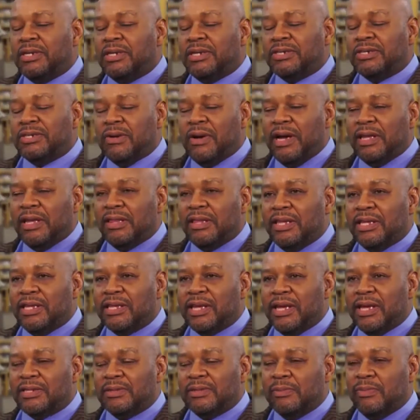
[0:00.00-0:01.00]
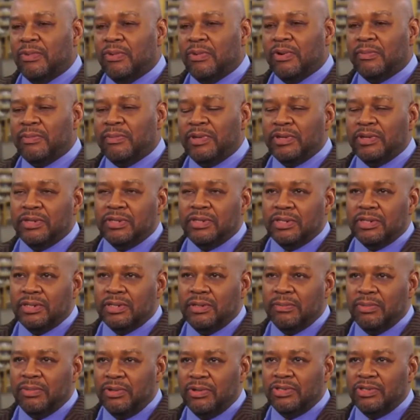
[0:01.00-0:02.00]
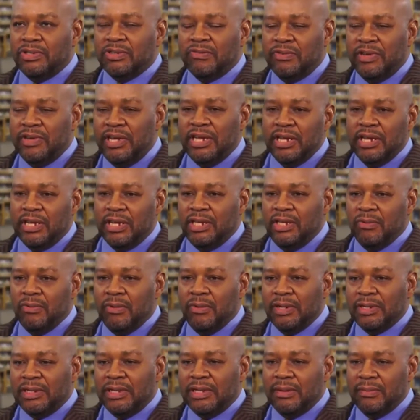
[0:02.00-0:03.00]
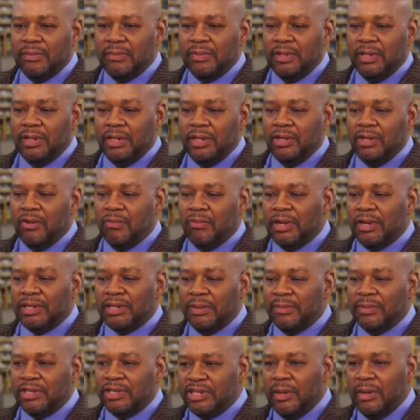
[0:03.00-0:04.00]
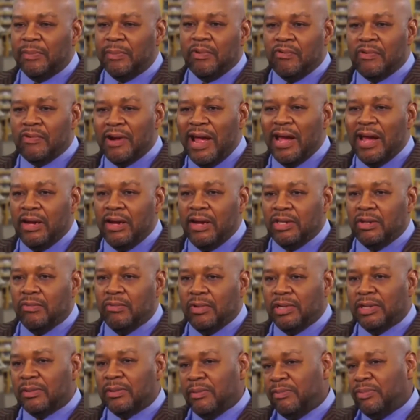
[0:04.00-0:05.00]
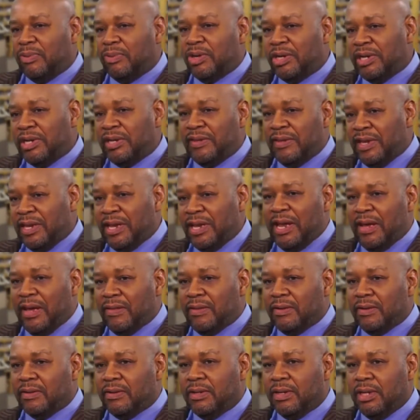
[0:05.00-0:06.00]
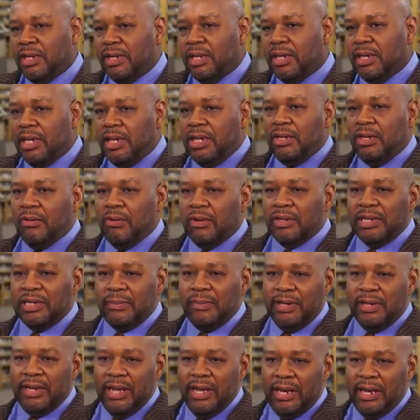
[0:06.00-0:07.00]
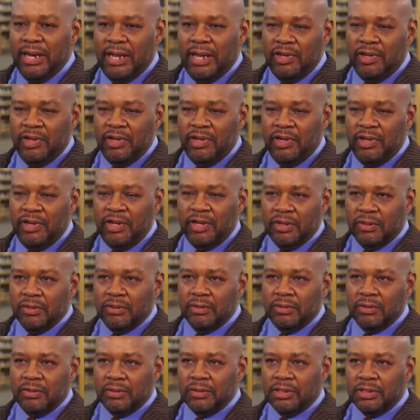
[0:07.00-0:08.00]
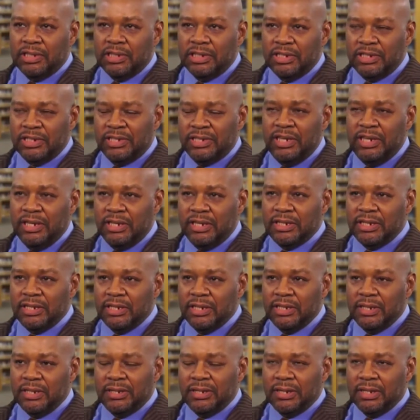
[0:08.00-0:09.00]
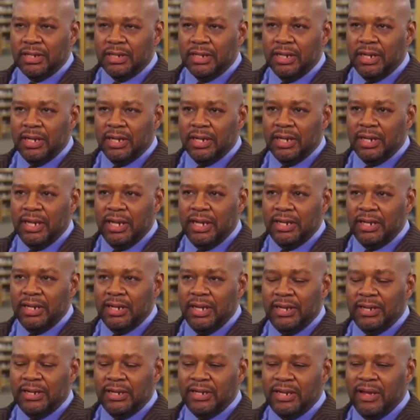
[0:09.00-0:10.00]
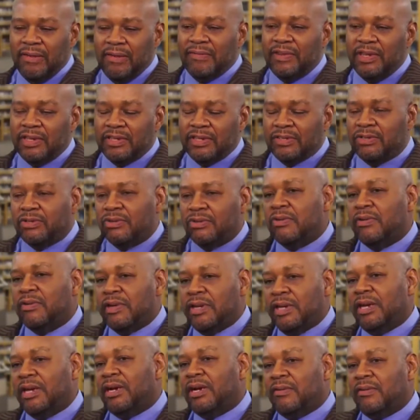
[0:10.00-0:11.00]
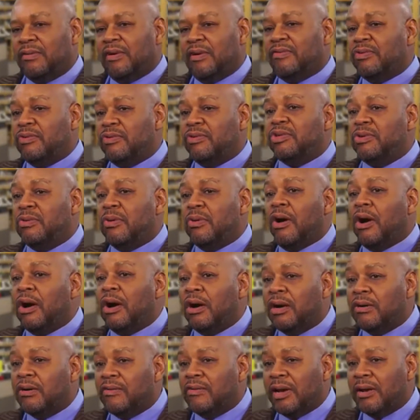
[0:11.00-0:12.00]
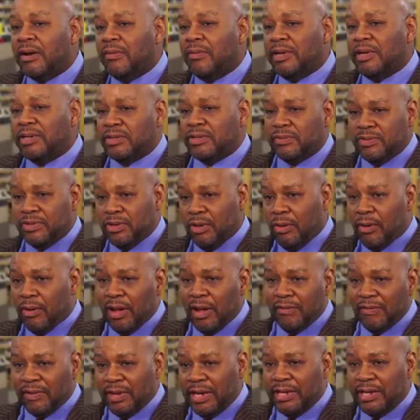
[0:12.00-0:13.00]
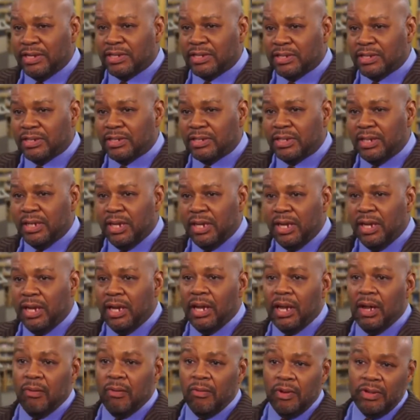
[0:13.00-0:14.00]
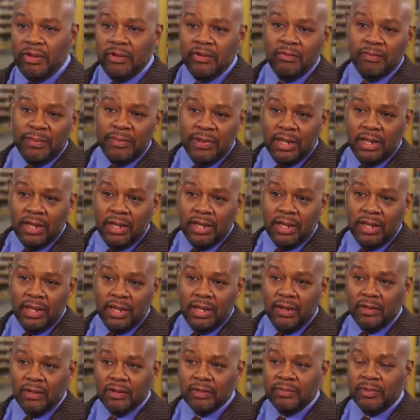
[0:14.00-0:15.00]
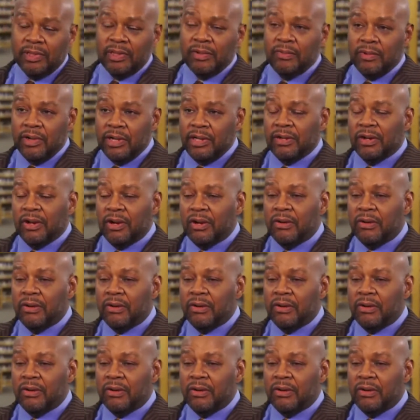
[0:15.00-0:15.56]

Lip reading: So I think that's important because the person reading it, you don't want them to jump around. You don't want them to put anything together. You want them to get a real, succinct, and definite story of who you are right away in terms of your qualifications and where you've been and ultimately where you're